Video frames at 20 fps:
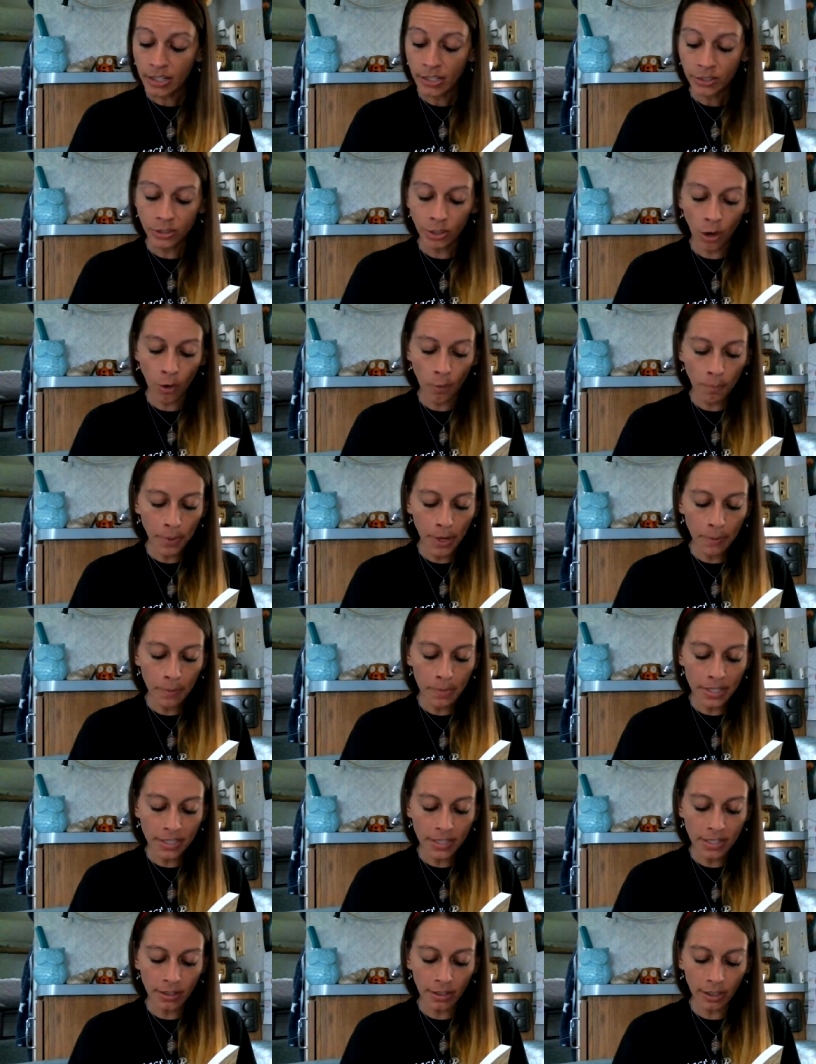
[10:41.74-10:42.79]
Don't be
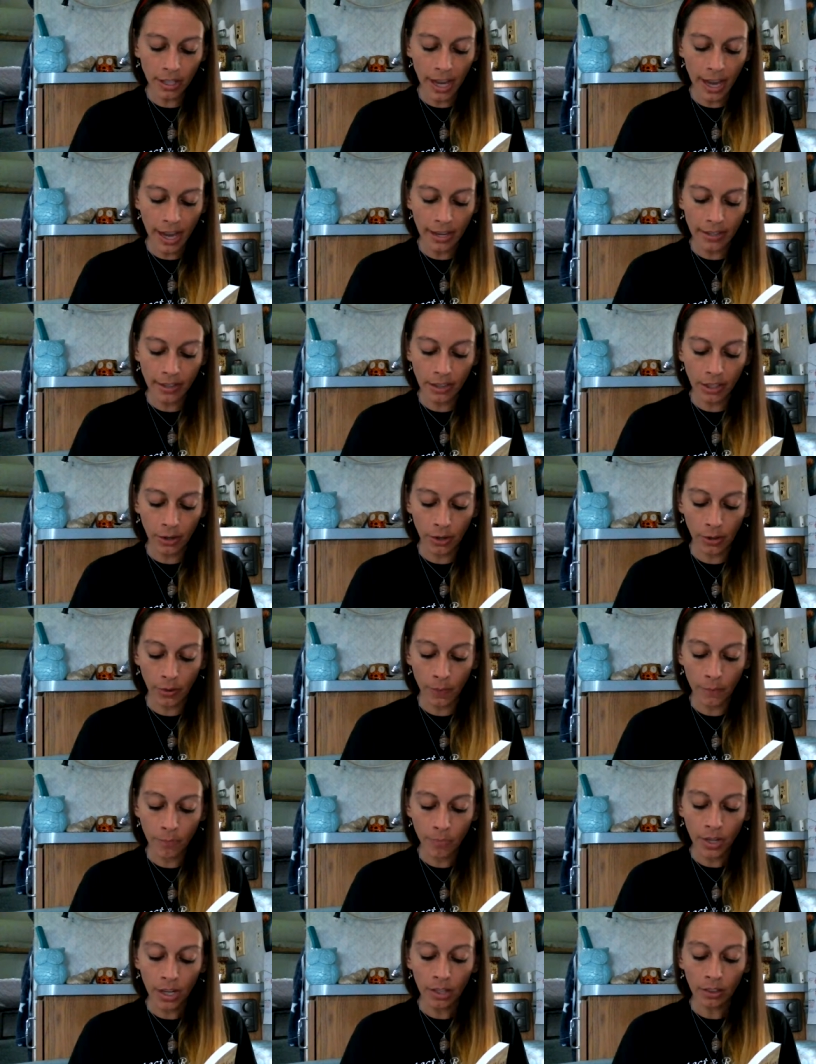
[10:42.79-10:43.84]
misled, though.